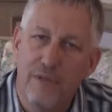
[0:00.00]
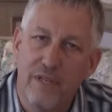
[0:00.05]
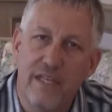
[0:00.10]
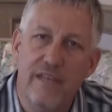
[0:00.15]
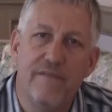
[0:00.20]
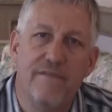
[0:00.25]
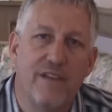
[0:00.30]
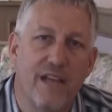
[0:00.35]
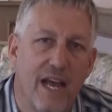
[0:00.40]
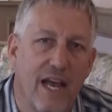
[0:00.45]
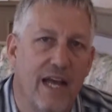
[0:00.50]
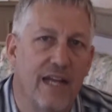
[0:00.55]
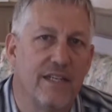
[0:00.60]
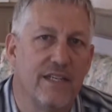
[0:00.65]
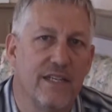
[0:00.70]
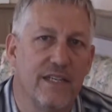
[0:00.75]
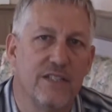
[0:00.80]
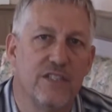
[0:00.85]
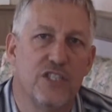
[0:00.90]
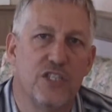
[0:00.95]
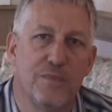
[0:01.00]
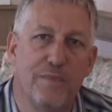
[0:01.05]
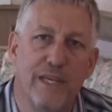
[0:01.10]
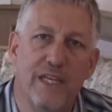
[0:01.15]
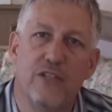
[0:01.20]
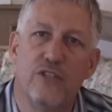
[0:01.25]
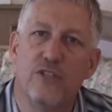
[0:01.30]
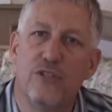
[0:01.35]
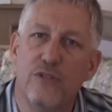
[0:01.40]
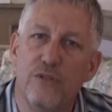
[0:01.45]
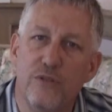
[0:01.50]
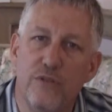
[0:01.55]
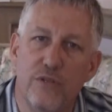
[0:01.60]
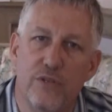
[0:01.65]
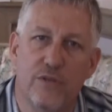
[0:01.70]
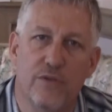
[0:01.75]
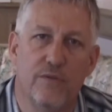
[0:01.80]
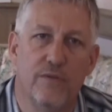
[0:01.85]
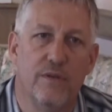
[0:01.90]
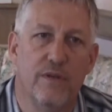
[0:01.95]
Believe God can speak to
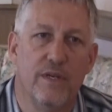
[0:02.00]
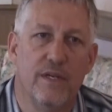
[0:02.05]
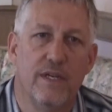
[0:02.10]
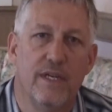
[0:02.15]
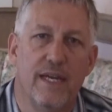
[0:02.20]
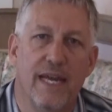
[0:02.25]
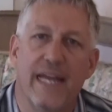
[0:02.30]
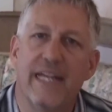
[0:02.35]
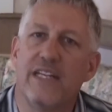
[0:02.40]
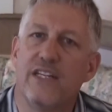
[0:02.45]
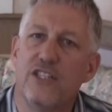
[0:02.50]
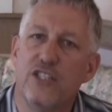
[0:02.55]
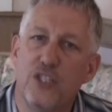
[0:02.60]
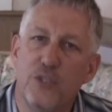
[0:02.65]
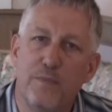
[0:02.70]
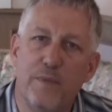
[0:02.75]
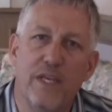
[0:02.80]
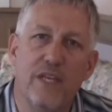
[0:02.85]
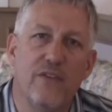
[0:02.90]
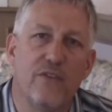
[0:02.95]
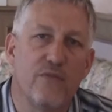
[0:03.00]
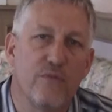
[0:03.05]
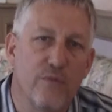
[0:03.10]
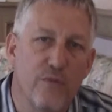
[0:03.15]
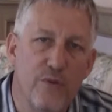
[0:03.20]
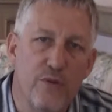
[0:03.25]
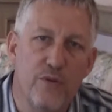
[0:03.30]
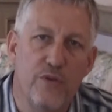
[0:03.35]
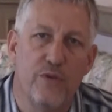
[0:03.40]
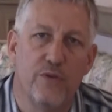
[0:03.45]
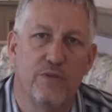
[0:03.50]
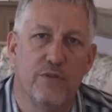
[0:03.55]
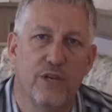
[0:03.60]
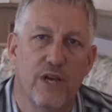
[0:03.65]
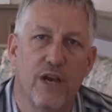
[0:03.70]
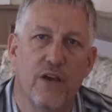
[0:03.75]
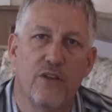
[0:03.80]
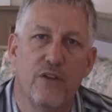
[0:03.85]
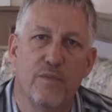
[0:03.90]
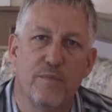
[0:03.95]
you and can speak through you
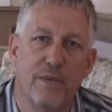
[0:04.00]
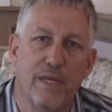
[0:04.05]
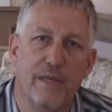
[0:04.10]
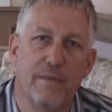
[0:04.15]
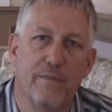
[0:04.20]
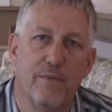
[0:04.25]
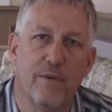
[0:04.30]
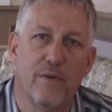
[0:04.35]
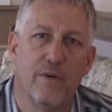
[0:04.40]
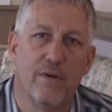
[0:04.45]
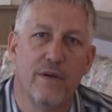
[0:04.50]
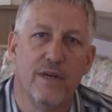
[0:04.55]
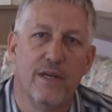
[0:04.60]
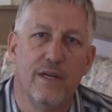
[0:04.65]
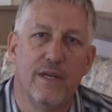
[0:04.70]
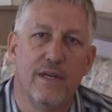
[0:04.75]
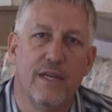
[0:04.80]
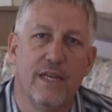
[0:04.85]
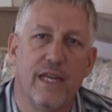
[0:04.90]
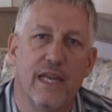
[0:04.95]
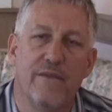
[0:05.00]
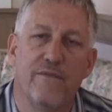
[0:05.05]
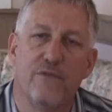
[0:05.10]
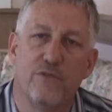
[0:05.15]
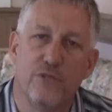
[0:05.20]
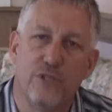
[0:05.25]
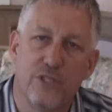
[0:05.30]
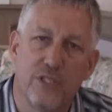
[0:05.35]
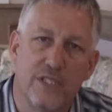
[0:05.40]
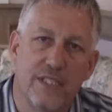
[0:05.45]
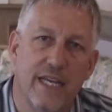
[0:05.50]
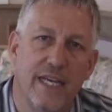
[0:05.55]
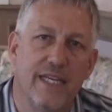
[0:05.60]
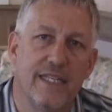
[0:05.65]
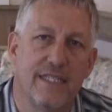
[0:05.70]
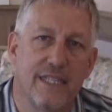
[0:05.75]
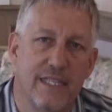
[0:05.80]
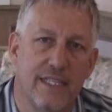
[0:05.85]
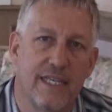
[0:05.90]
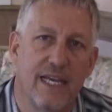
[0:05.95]
to other people if we'll just
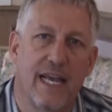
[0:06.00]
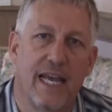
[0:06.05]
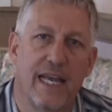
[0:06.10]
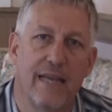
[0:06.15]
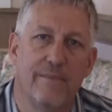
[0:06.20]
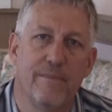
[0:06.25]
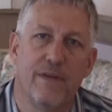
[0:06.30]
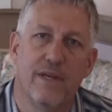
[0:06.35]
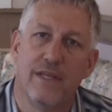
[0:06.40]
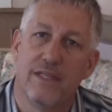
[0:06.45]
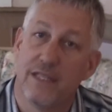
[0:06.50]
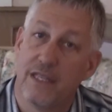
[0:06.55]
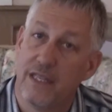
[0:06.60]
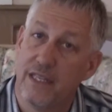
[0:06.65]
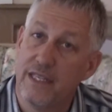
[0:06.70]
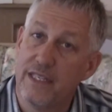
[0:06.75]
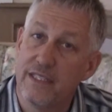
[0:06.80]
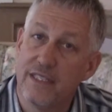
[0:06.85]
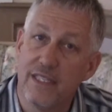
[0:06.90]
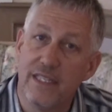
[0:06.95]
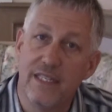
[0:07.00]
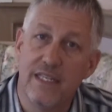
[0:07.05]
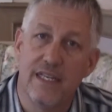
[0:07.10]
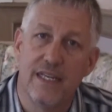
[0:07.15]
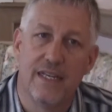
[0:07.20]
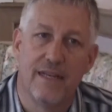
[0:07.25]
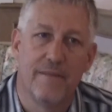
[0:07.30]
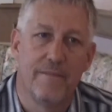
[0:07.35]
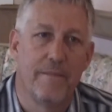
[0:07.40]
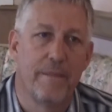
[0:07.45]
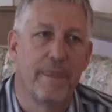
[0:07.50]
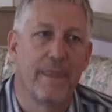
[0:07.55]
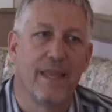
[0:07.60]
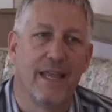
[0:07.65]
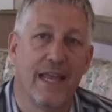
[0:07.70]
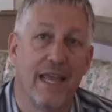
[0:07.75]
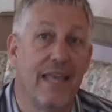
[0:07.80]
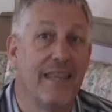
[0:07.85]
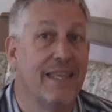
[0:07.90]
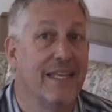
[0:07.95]
take the time to listen
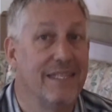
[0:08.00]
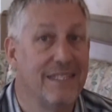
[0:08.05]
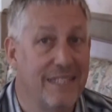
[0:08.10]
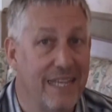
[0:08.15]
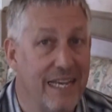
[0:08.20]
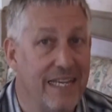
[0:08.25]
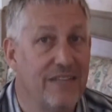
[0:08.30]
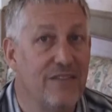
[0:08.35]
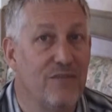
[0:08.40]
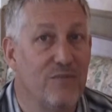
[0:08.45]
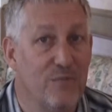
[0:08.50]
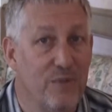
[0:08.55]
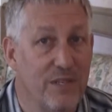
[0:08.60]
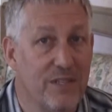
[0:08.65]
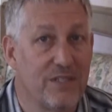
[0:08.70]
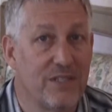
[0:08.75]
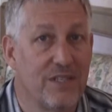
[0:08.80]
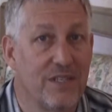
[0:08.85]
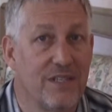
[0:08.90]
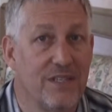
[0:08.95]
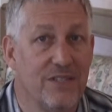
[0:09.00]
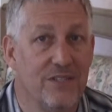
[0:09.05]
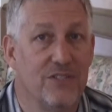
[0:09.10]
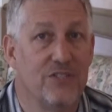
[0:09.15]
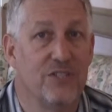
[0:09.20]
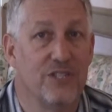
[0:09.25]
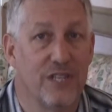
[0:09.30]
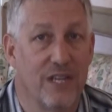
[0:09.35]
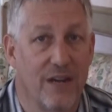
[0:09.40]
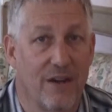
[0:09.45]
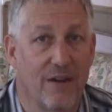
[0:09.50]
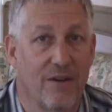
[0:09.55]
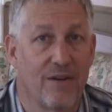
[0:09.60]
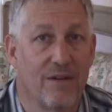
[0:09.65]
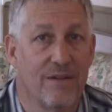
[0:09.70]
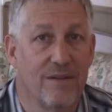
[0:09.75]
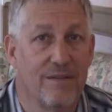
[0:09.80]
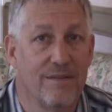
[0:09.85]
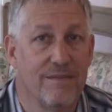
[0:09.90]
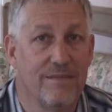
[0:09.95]
and then take the risk to share.
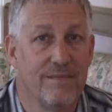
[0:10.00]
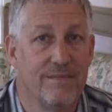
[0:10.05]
